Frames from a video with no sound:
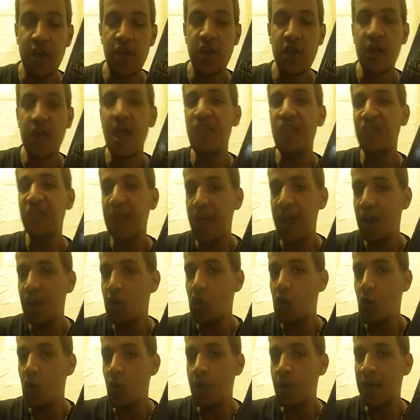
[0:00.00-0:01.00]
you know, that's kind
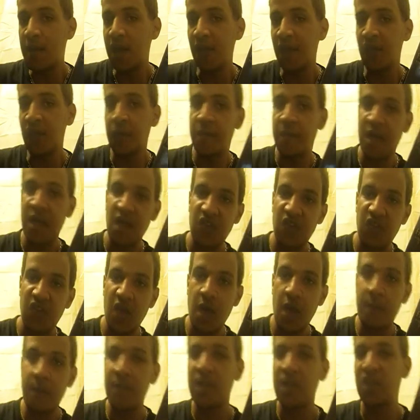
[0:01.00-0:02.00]
of cool because it picks
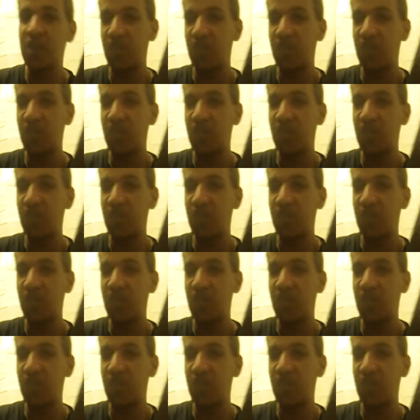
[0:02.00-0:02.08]
up, it